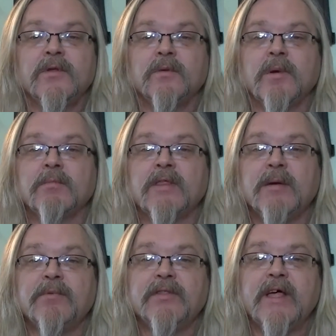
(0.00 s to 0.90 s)
Remember,
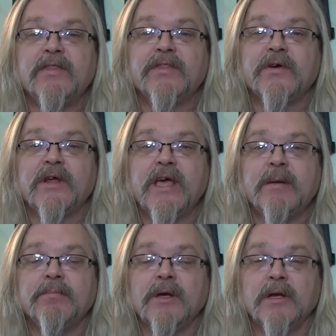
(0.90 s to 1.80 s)
they put that
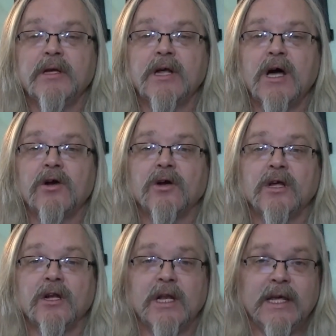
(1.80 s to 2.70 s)
$38 million
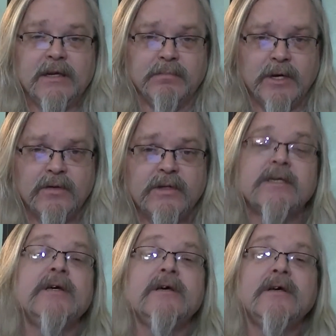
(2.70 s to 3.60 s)
little lead boat
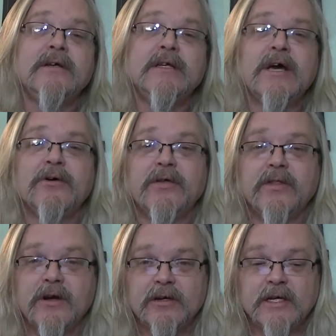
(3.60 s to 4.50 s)
down in
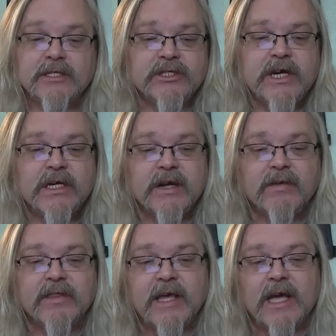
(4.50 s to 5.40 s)
there and checked
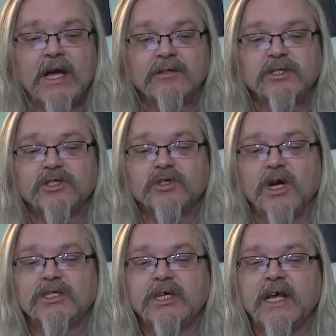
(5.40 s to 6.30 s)
everything out.
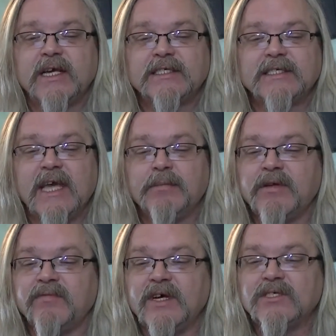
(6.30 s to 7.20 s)
Destruction at
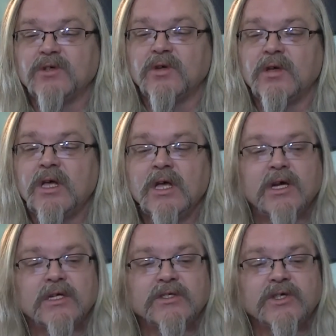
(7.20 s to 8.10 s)
containment vessel.
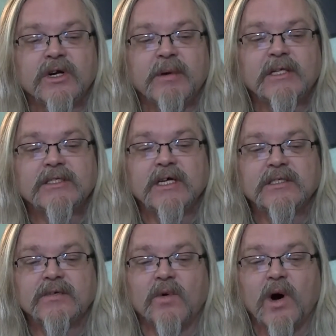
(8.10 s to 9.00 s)
Concerned about
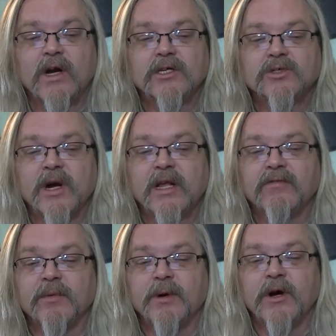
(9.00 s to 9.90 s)
tons of water draining
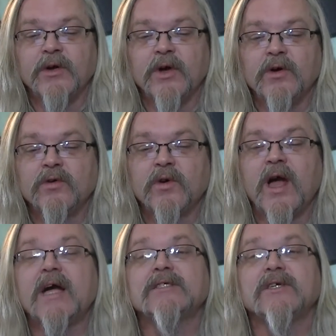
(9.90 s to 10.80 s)
from unknown
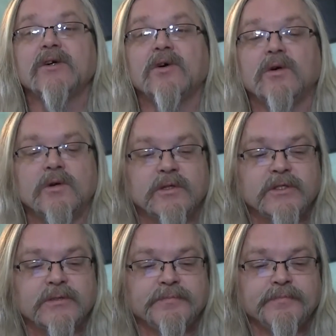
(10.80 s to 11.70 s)
cracks and holes.